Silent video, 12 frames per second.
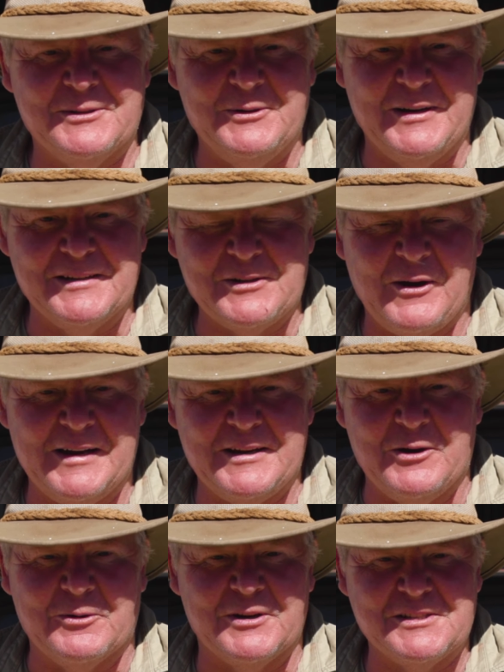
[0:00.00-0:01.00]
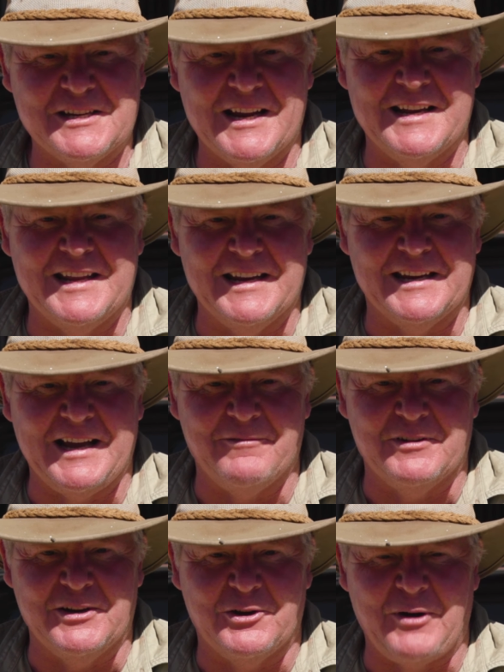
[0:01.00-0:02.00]
suit is ideal because you're going to get
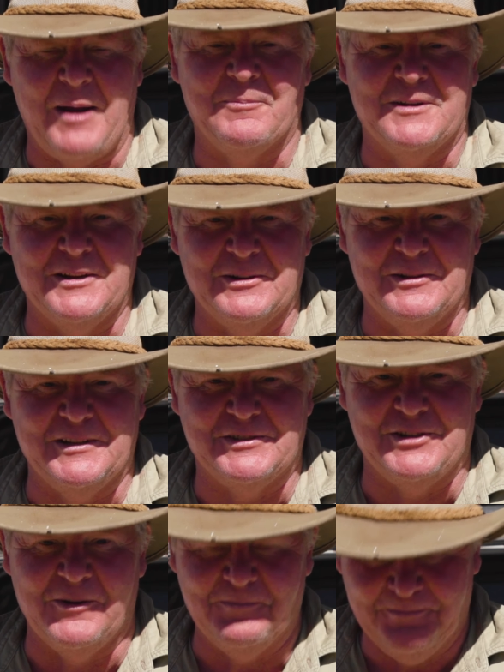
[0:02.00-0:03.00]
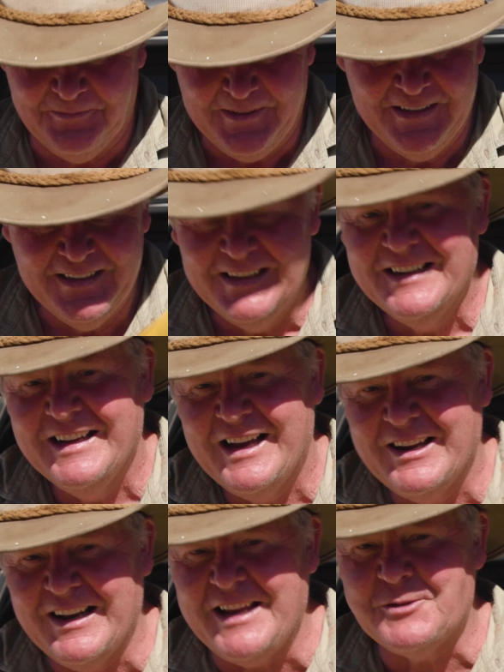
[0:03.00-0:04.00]
covered in crap when you do this job.
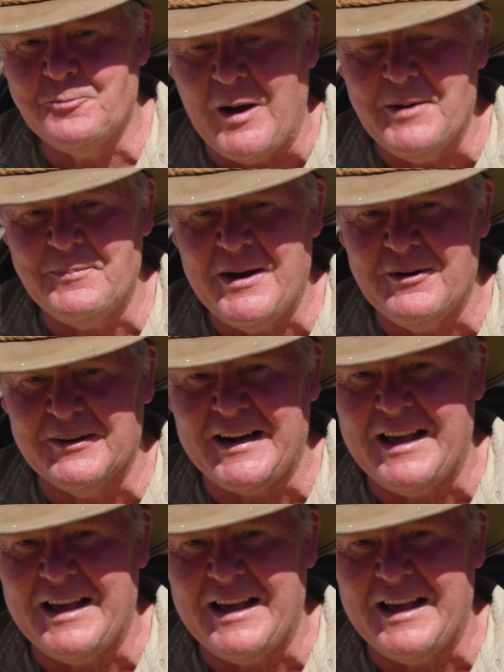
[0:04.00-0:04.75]
At least one pair of